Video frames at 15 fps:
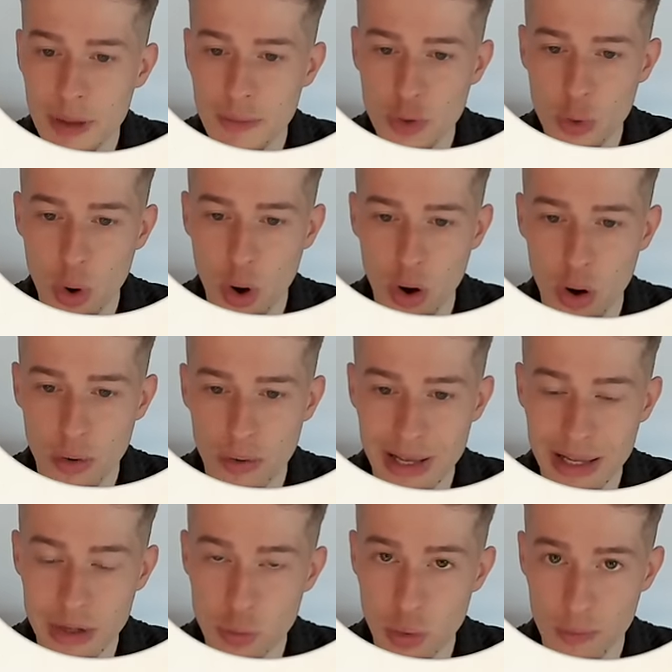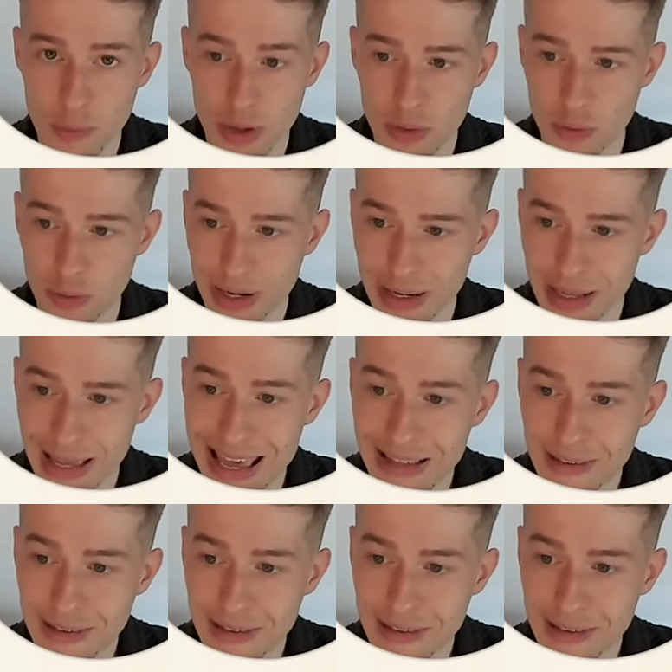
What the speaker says: if you are it within, right?